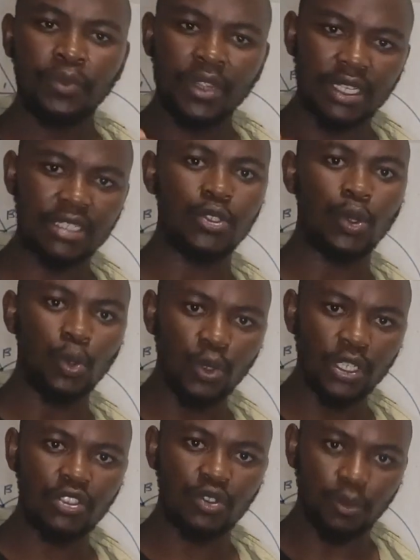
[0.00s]
This is
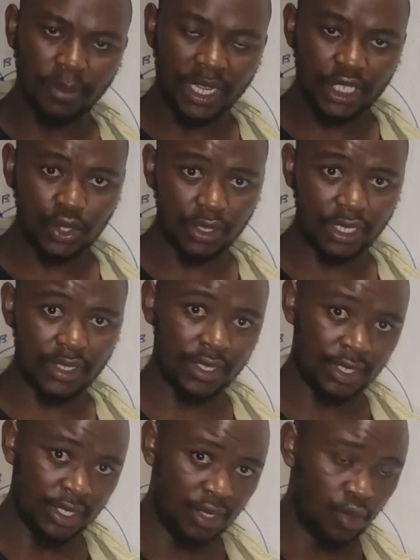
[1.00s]
always to make sure that
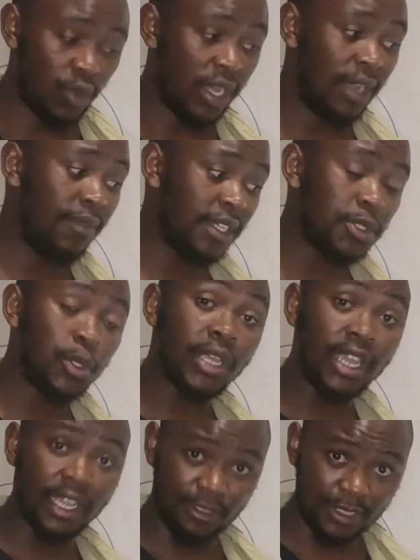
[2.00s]
whoever is
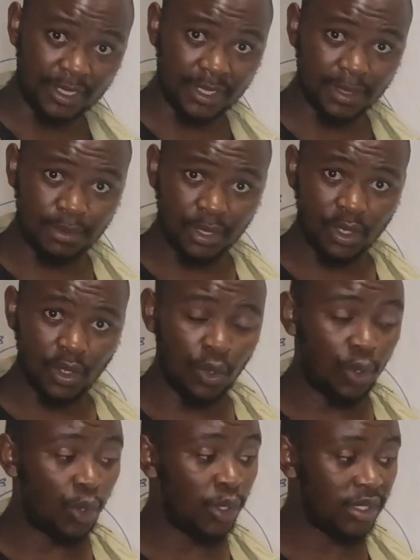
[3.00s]
looking at your script
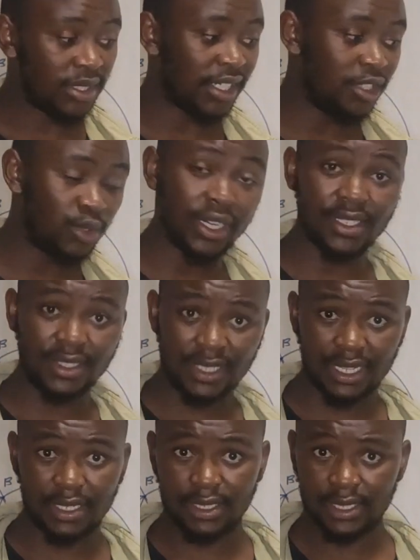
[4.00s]
or is trying to
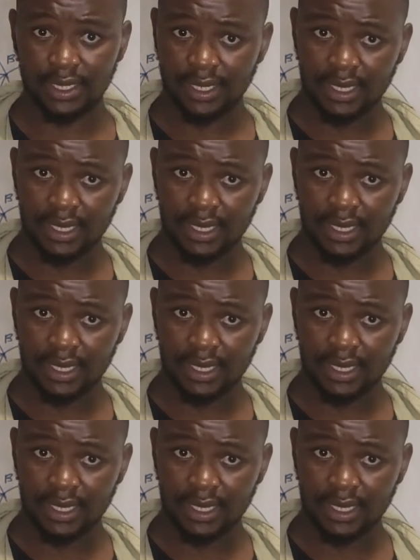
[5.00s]
understand